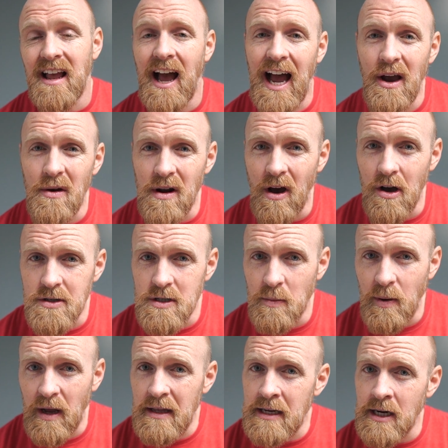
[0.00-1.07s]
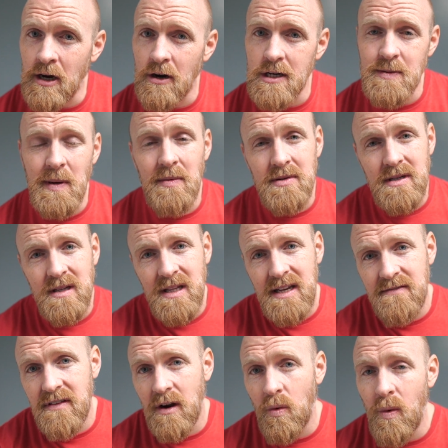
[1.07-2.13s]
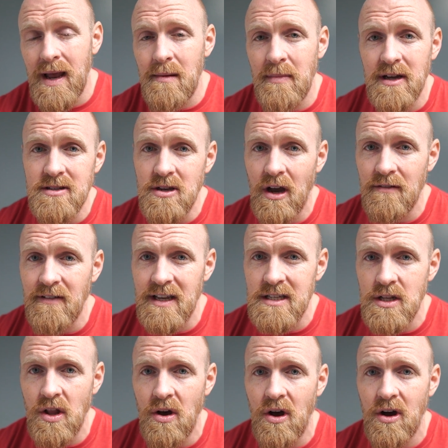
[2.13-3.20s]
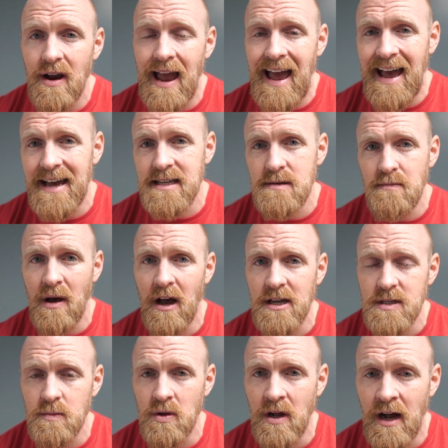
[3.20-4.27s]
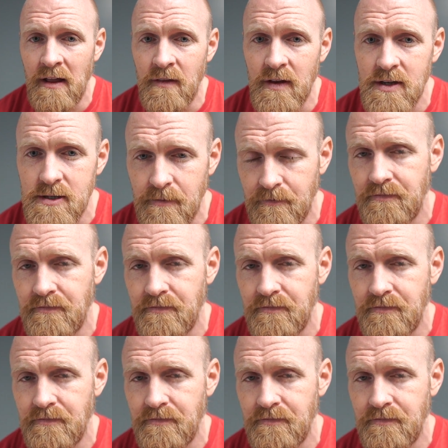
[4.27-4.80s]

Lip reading: I would also probably encourage people to leave their weight belts off as long as possible on this.